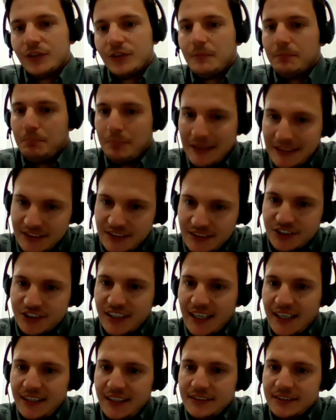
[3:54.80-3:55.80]
a business
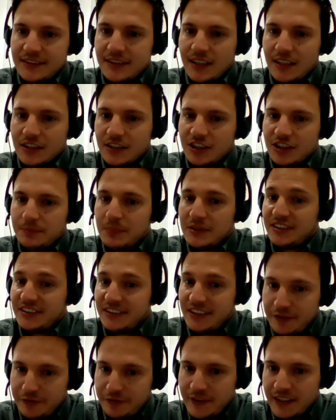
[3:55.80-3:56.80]
case, a
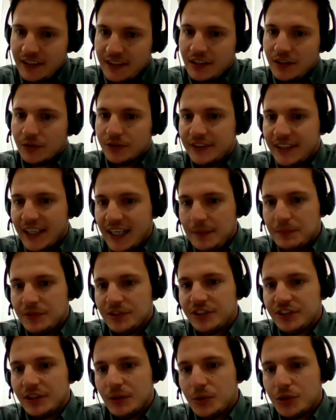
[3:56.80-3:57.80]
specific containment
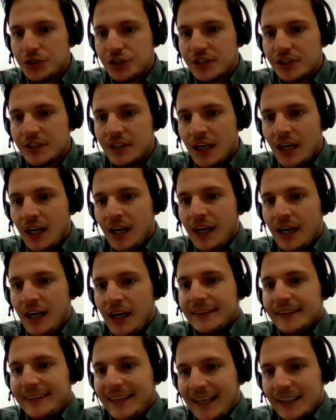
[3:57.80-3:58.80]
solution
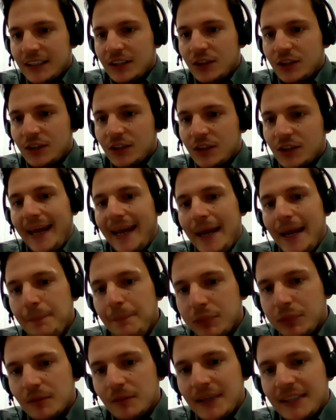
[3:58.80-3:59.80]
that we
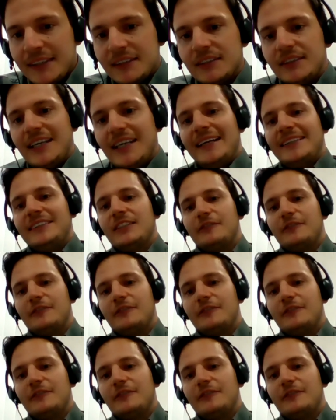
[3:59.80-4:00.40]
implemented at the